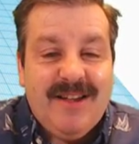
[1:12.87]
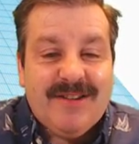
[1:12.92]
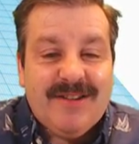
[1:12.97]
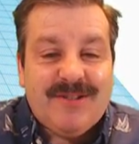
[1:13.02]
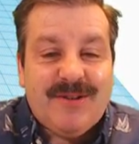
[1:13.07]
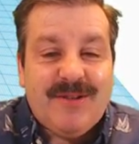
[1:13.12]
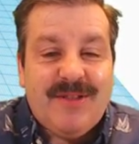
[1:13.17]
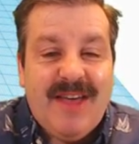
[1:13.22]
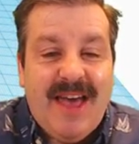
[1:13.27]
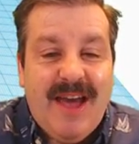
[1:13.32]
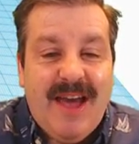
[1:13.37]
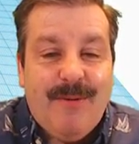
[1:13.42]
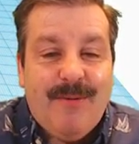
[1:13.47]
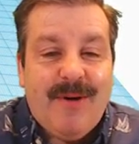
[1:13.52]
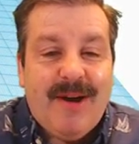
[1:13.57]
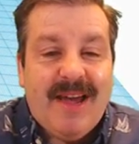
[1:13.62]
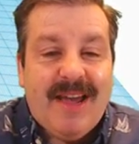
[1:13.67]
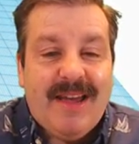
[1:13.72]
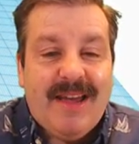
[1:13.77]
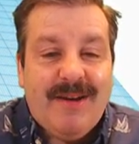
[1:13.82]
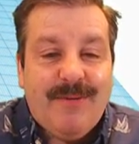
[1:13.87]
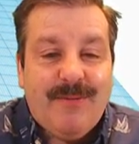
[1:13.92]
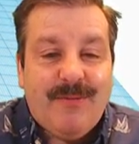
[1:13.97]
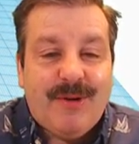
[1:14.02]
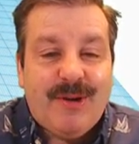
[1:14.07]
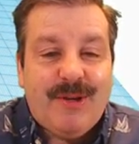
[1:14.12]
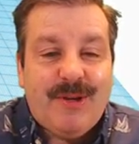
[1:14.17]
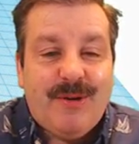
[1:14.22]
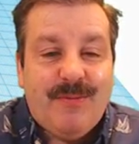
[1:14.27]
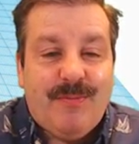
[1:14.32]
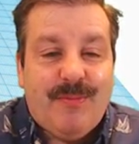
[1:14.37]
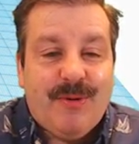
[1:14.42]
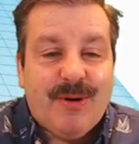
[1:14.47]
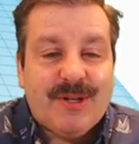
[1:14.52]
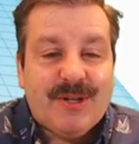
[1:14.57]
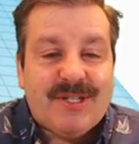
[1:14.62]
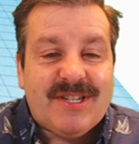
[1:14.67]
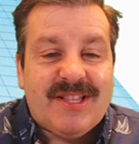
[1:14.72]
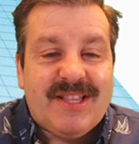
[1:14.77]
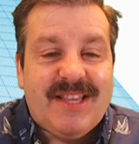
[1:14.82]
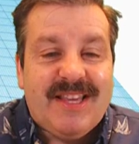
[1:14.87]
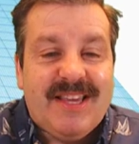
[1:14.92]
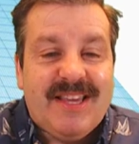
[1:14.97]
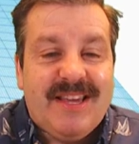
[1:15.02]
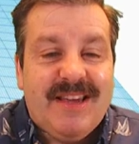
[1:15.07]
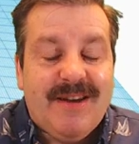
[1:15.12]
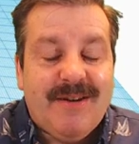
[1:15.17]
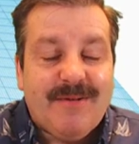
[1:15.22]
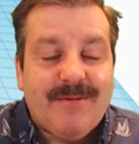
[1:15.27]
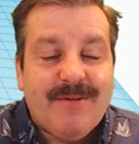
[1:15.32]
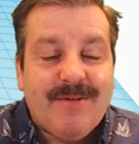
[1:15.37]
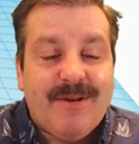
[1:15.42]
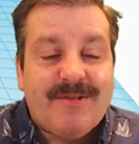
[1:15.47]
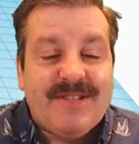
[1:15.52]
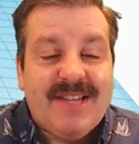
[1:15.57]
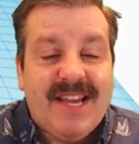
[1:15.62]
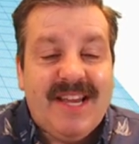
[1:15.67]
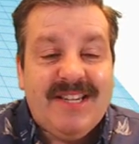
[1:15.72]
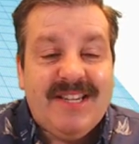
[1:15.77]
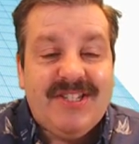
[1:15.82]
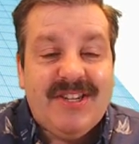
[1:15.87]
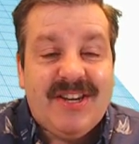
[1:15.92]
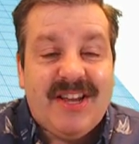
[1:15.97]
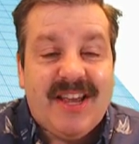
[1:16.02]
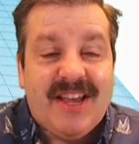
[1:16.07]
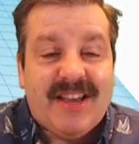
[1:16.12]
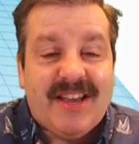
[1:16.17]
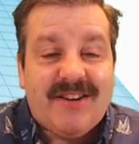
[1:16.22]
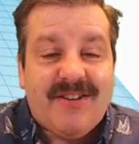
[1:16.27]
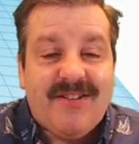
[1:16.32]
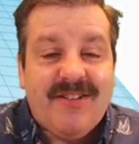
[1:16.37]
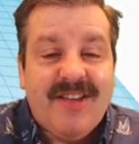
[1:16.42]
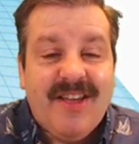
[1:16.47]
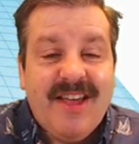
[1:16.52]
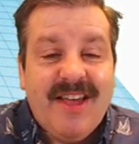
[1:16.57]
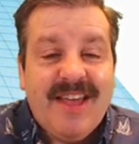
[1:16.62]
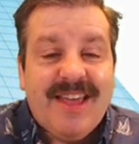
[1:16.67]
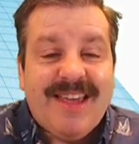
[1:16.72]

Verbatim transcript: so that way, when you push the rotation handle,